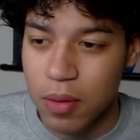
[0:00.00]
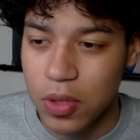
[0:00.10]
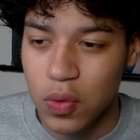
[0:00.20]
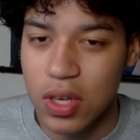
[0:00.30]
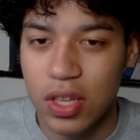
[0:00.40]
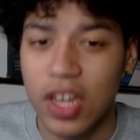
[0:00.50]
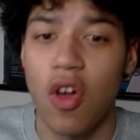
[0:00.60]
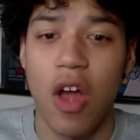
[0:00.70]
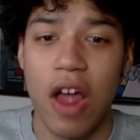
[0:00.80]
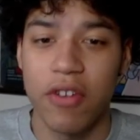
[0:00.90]
between like
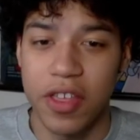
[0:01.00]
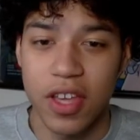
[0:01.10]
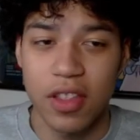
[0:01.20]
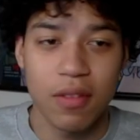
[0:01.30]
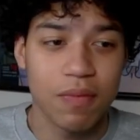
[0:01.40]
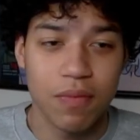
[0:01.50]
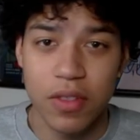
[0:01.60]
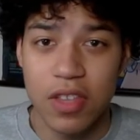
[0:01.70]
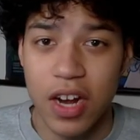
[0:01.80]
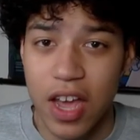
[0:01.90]
everything
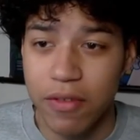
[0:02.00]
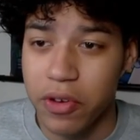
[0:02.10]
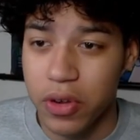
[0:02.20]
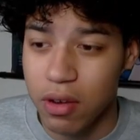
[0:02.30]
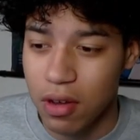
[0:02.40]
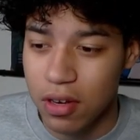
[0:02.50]
that I have going.